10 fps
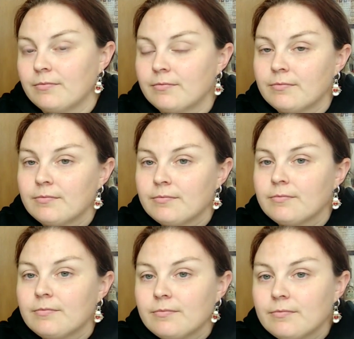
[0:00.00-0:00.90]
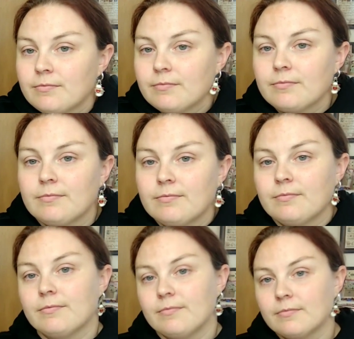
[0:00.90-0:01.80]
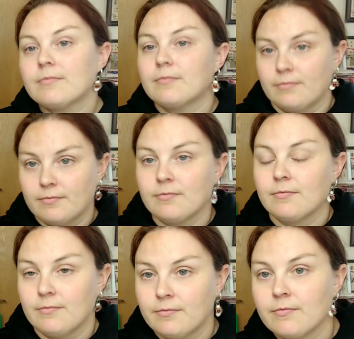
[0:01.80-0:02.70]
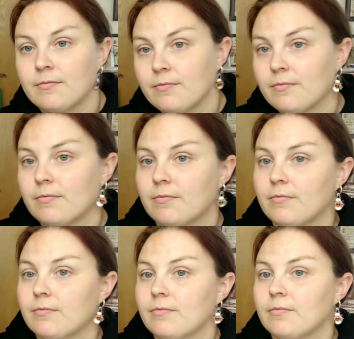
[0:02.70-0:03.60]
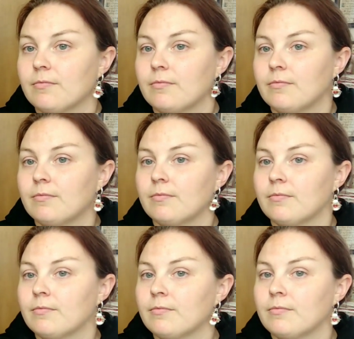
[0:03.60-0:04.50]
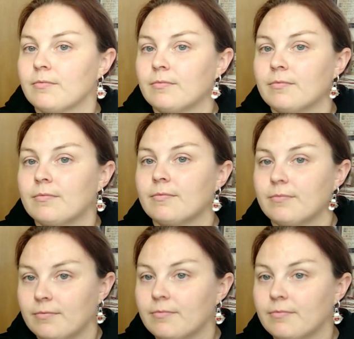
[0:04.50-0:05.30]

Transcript: (not speaking)